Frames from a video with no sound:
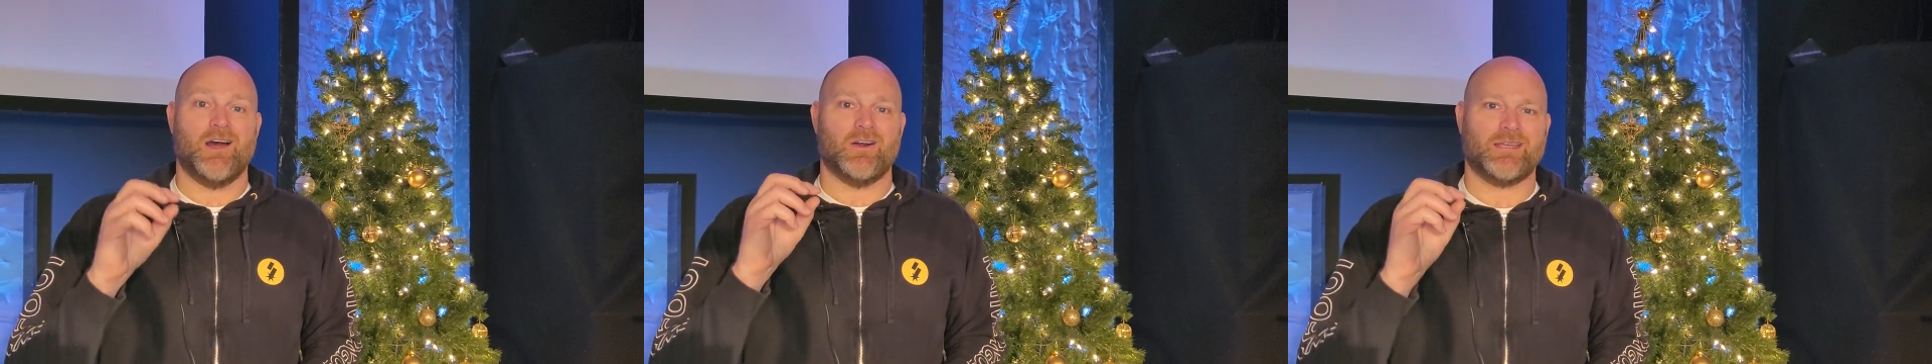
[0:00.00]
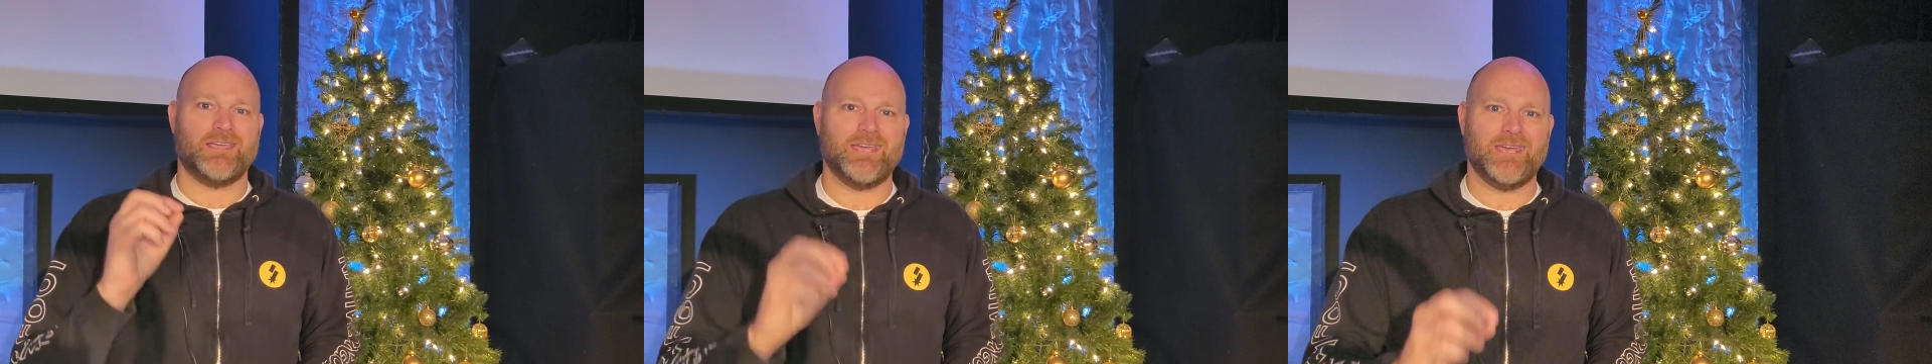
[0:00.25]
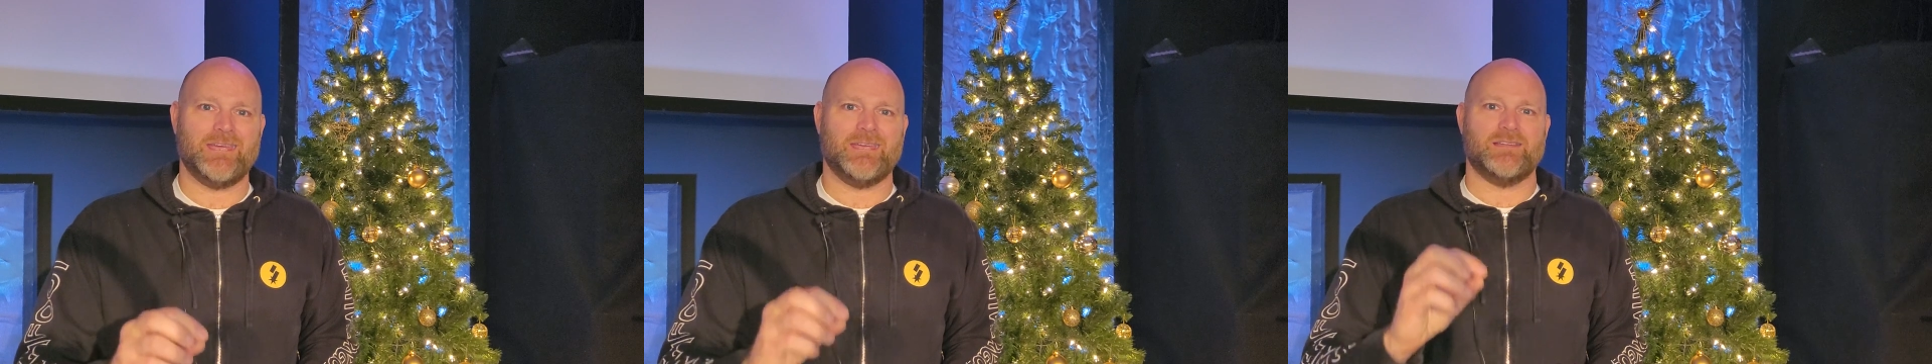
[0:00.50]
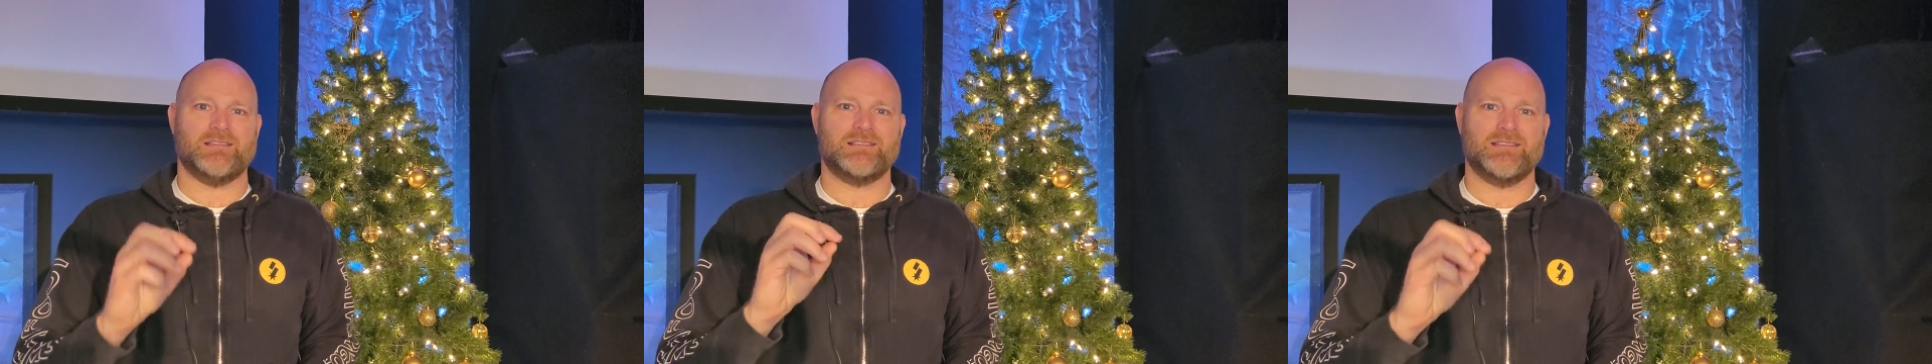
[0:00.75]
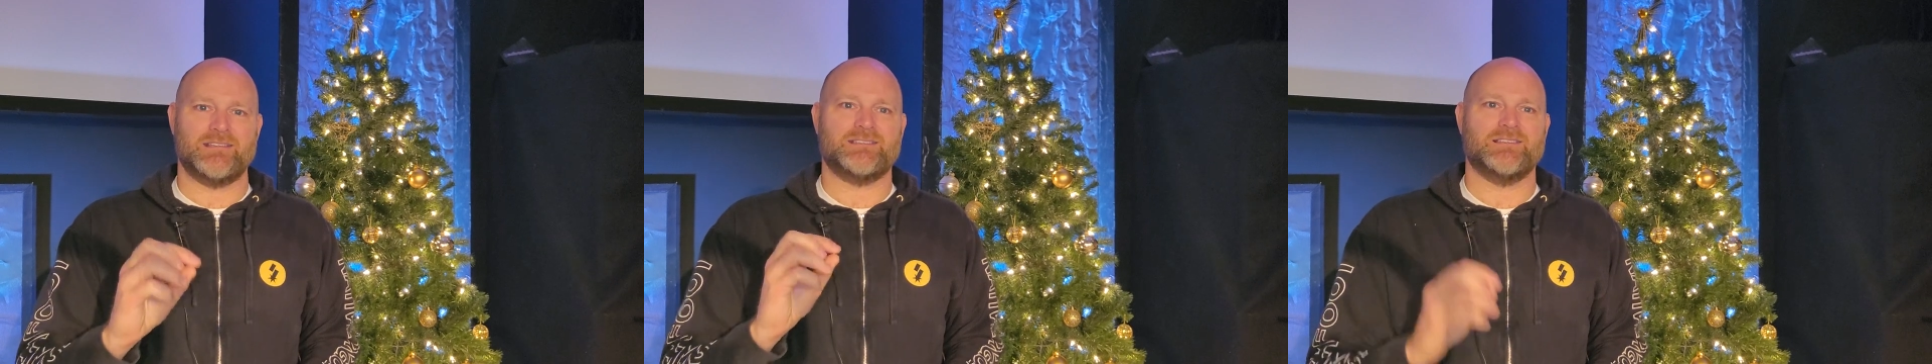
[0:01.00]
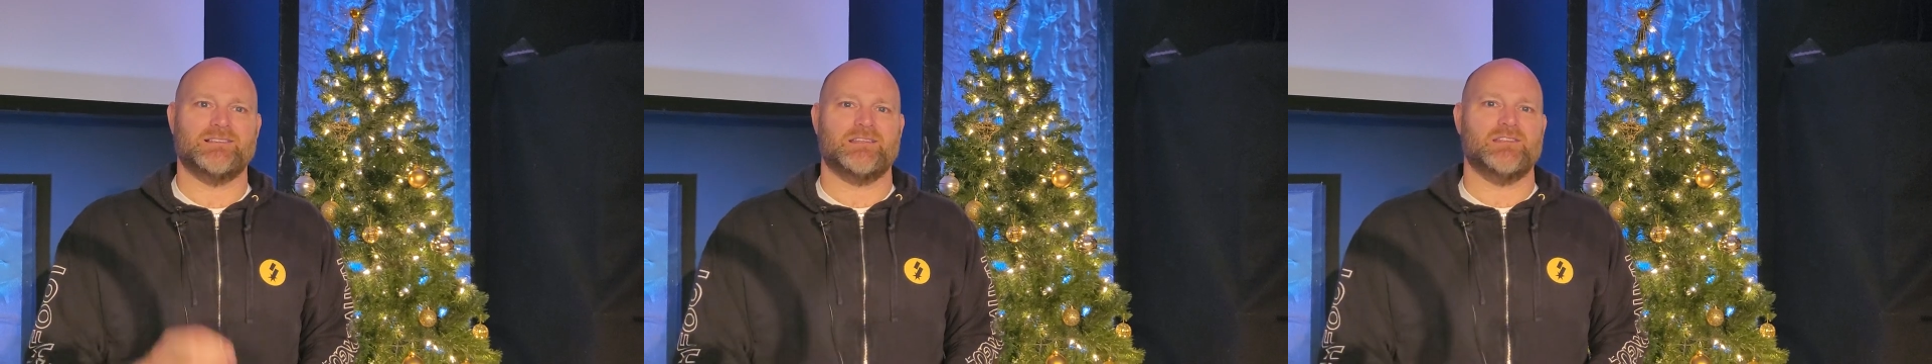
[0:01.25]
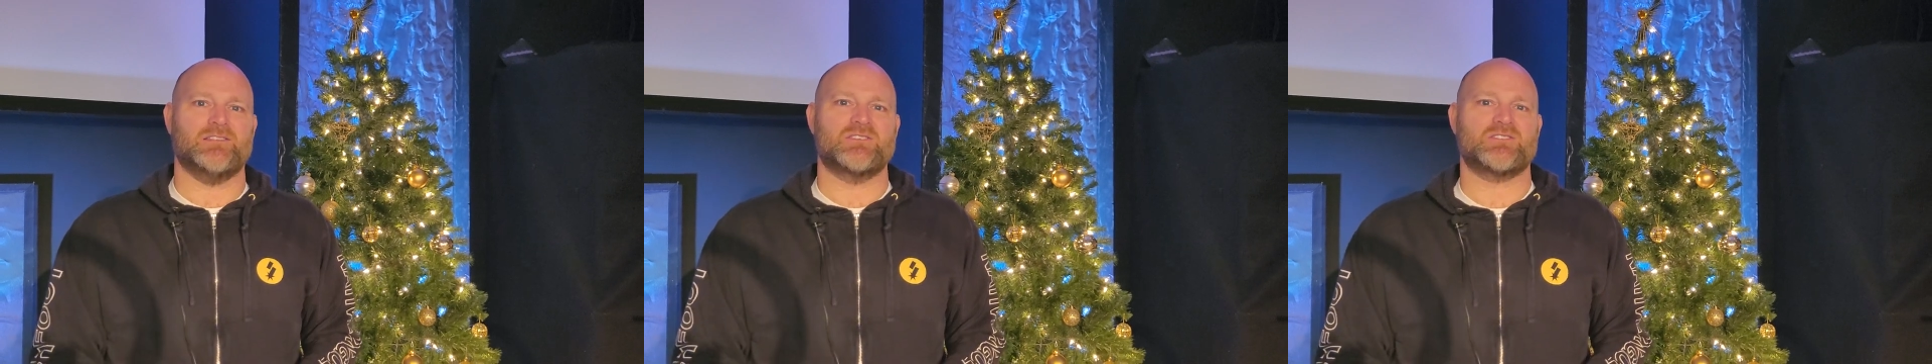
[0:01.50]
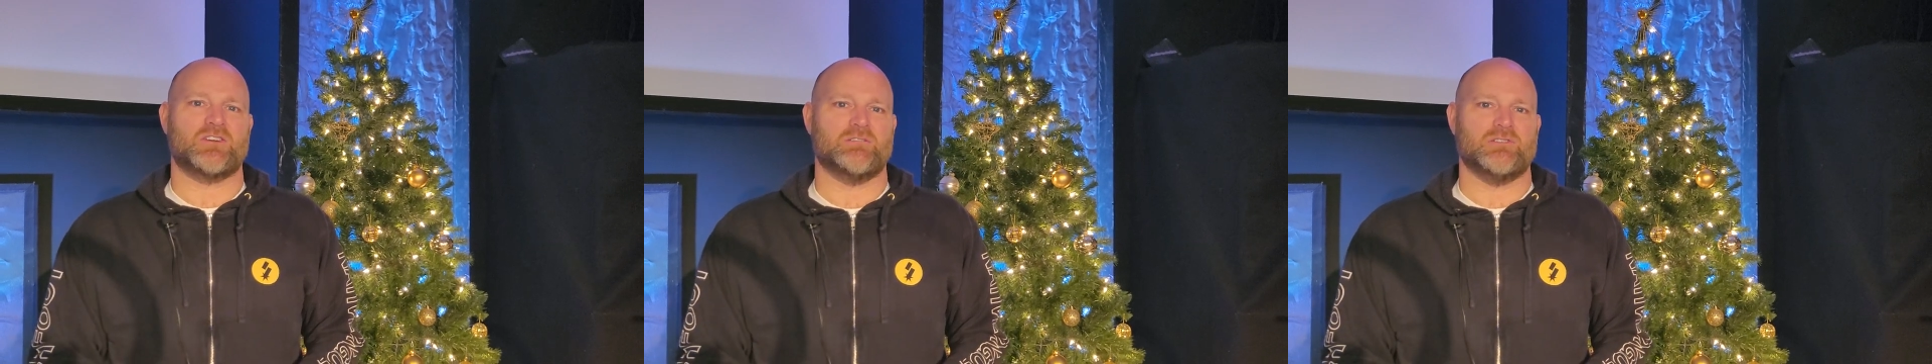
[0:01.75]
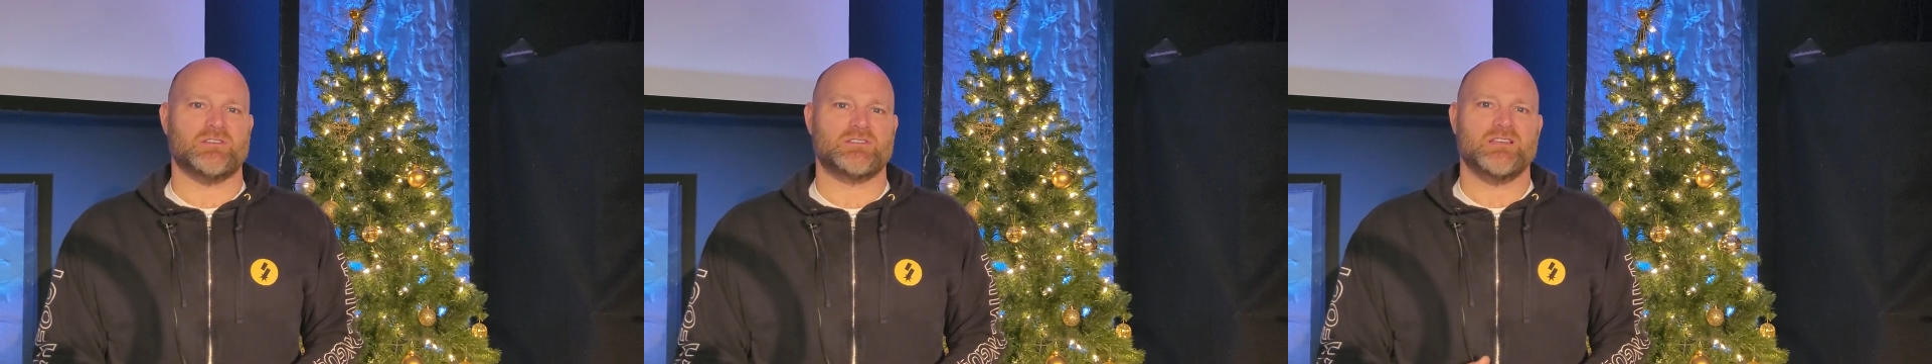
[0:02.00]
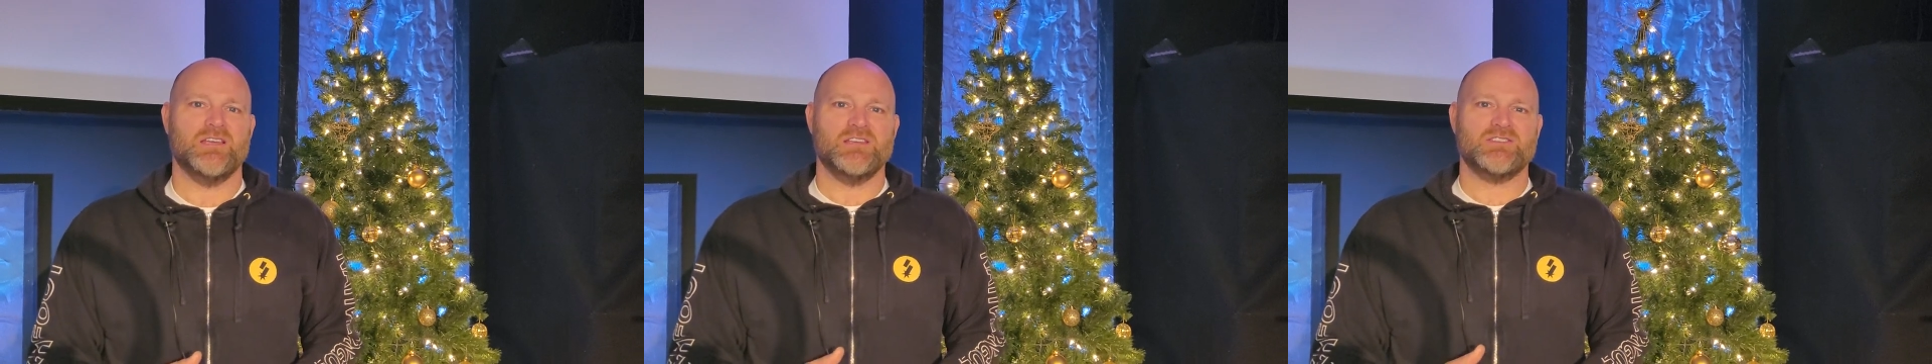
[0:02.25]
our kids get to lead the service.